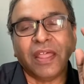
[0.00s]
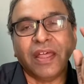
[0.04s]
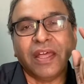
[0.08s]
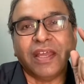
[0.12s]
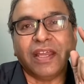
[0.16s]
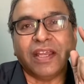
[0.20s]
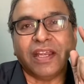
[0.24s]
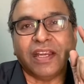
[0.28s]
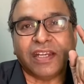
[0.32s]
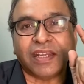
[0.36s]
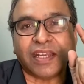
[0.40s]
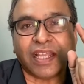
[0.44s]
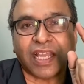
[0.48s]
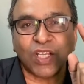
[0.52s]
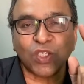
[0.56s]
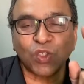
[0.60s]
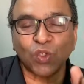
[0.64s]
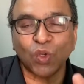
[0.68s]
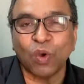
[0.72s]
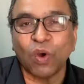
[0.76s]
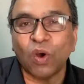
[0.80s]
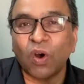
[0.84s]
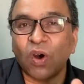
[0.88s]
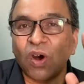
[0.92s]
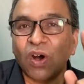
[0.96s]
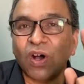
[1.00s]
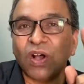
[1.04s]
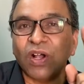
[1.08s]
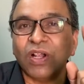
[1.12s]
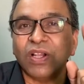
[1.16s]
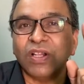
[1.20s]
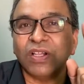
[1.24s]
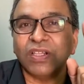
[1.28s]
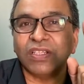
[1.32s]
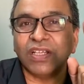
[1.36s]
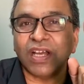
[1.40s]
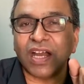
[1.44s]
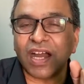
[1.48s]
It has
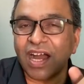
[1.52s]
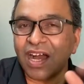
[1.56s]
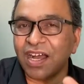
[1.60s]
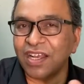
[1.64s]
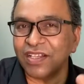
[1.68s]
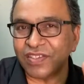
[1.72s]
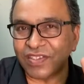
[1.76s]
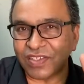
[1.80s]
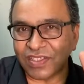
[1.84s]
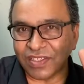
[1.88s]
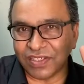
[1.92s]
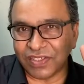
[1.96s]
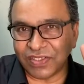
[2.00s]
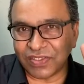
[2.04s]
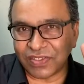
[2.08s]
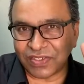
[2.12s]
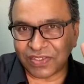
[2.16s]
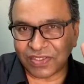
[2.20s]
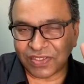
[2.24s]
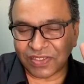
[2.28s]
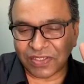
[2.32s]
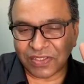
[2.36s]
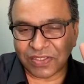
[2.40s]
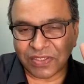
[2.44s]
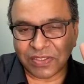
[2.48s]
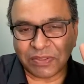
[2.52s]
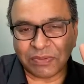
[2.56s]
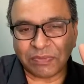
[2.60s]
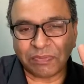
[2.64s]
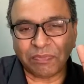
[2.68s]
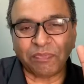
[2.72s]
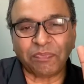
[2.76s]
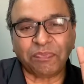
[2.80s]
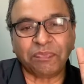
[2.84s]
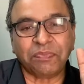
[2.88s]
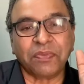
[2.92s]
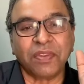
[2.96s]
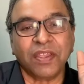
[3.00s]
all the answers.
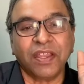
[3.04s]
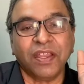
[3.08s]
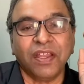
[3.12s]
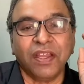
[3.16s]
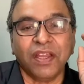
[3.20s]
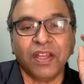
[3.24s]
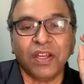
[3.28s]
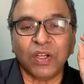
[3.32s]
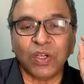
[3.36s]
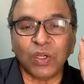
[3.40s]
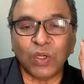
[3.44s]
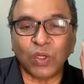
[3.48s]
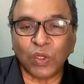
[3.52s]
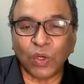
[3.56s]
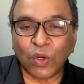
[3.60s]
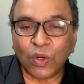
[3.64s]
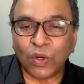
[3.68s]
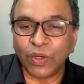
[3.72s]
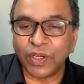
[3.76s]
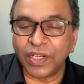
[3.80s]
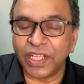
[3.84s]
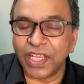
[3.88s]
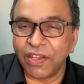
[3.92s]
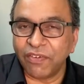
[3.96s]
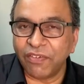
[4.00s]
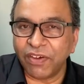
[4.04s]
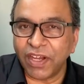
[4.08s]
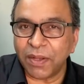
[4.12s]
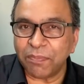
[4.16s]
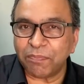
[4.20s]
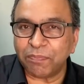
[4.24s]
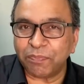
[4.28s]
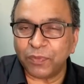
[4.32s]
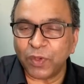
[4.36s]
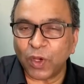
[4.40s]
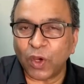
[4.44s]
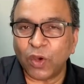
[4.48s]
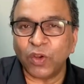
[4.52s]
Don't give
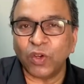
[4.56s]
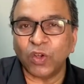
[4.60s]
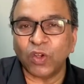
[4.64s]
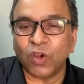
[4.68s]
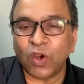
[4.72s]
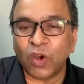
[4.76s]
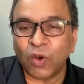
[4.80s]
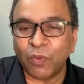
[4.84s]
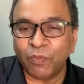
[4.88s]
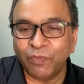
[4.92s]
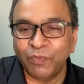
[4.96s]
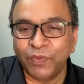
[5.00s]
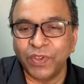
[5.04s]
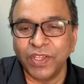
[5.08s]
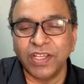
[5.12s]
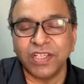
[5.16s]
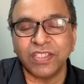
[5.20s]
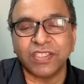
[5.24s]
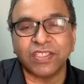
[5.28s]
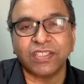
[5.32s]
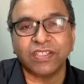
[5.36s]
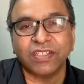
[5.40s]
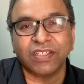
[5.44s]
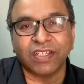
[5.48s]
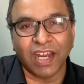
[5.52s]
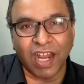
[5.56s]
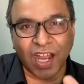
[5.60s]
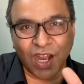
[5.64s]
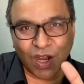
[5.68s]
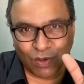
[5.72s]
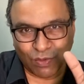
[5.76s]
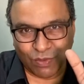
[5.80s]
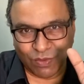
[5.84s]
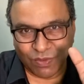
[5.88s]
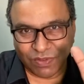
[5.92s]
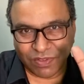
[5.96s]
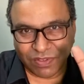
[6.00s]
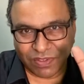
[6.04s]
up on obvious
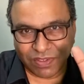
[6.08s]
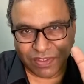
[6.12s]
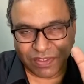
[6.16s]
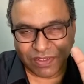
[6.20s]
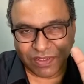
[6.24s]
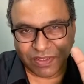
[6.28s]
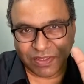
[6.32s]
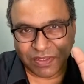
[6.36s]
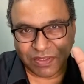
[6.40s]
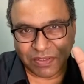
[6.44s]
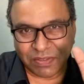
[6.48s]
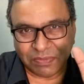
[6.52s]
grounds.